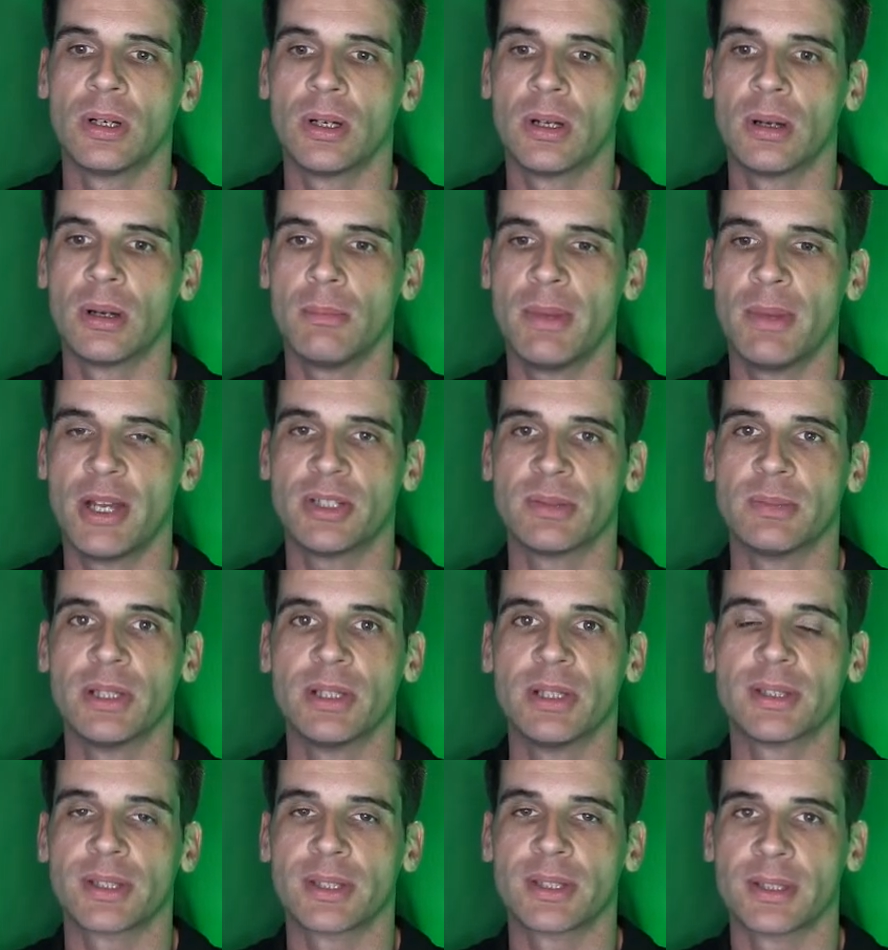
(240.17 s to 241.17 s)

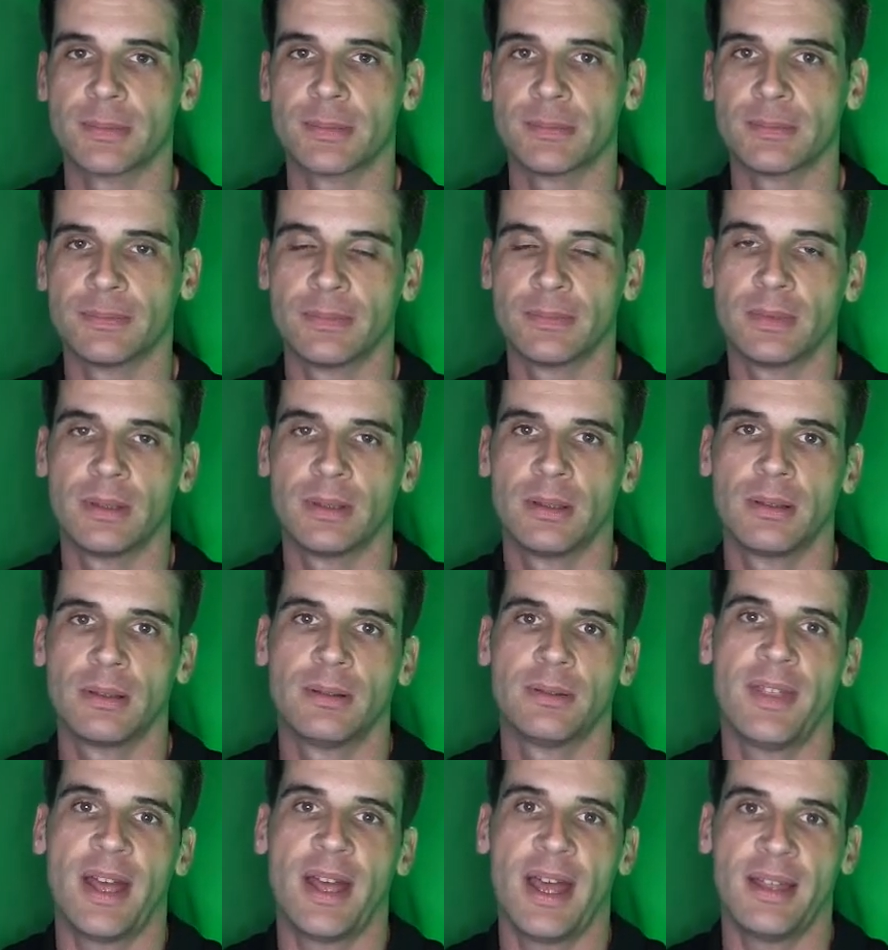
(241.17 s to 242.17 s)
measurements
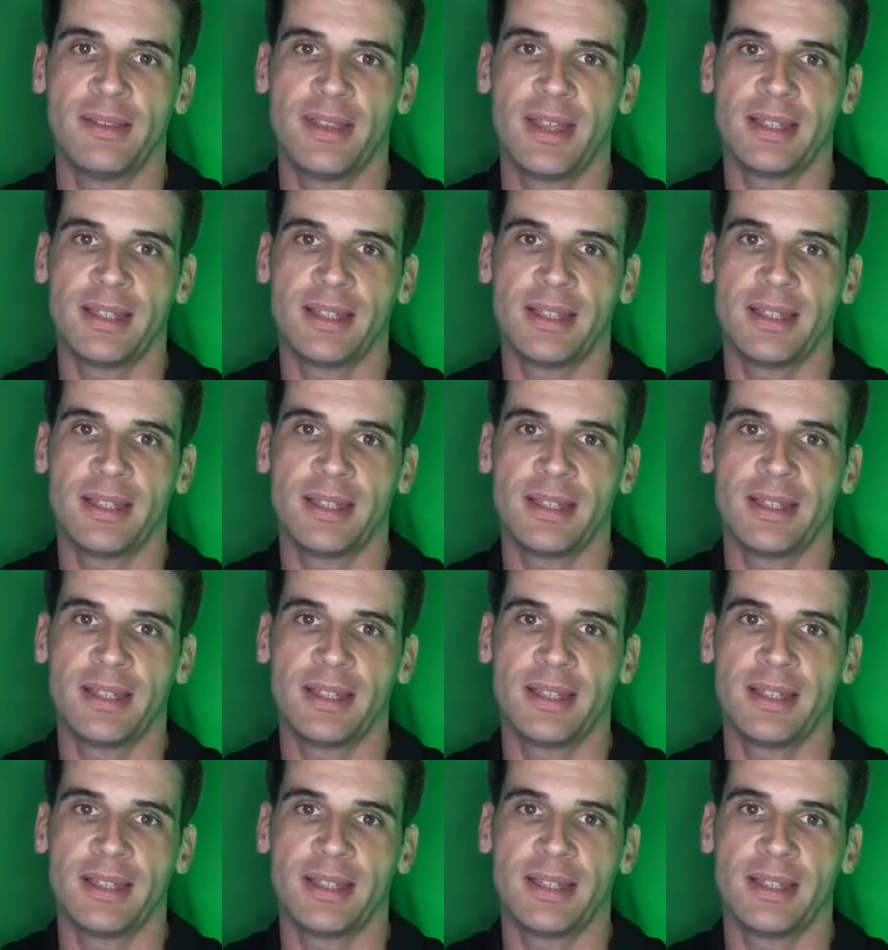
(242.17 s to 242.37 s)
that